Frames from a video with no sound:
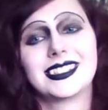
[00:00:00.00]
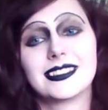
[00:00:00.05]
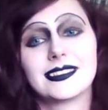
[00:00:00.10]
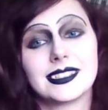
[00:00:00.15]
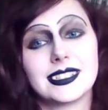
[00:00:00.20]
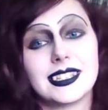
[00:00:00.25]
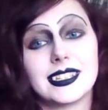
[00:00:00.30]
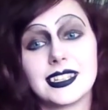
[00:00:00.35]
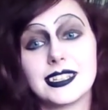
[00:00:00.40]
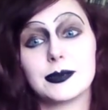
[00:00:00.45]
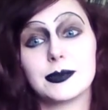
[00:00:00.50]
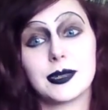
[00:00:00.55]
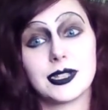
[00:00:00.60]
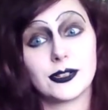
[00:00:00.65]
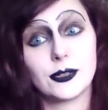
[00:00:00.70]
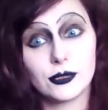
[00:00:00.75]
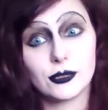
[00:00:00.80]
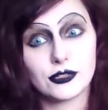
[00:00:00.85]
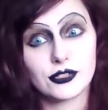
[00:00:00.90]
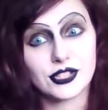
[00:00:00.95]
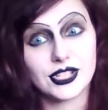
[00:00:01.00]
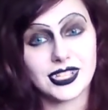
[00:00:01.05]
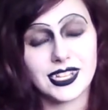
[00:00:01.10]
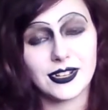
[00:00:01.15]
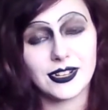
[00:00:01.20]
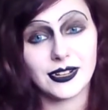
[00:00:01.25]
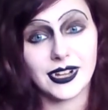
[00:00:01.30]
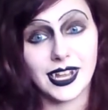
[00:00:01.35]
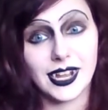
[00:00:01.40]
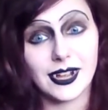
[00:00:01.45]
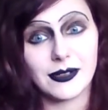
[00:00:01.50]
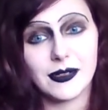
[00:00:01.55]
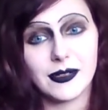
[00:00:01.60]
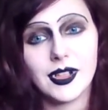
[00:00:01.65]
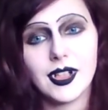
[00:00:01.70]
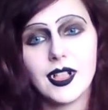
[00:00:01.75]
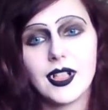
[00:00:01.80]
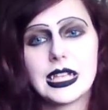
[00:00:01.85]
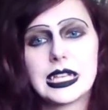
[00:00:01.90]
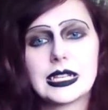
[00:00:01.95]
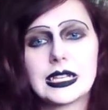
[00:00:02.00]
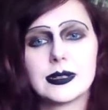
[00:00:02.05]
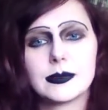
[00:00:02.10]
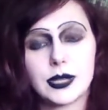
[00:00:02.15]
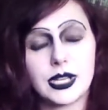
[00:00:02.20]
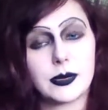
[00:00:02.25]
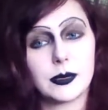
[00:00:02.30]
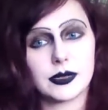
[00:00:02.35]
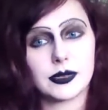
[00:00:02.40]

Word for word: see he's being a little shit here now, playing